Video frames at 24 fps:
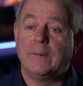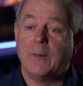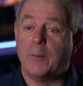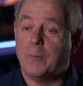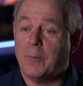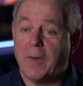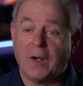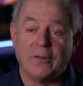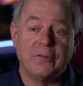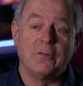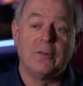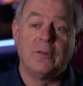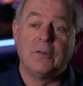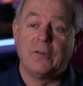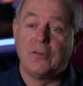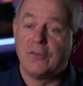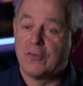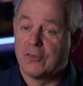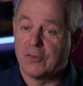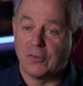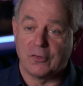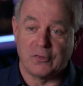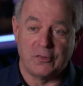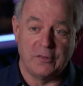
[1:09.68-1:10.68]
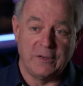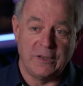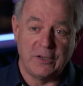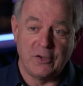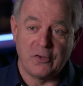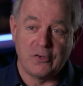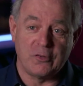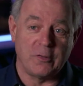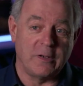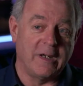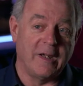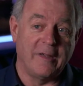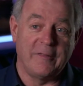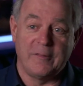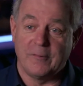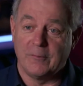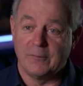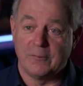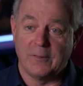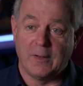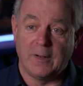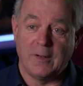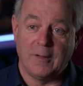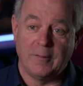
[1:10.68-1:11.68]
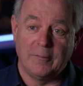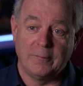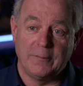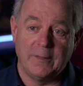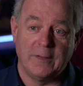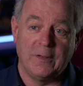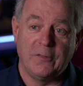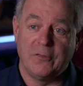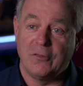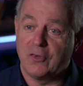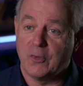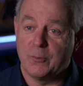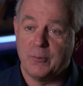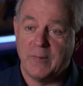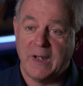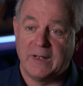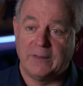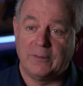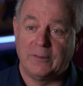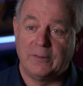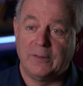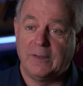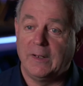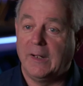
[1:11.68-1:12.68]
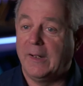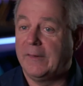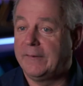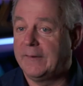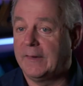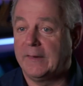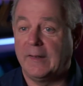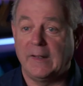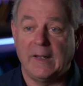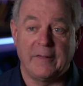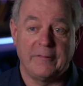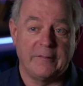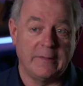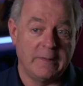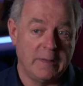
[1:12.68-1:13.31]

the modern construction industry has evolved in such a manner as that it has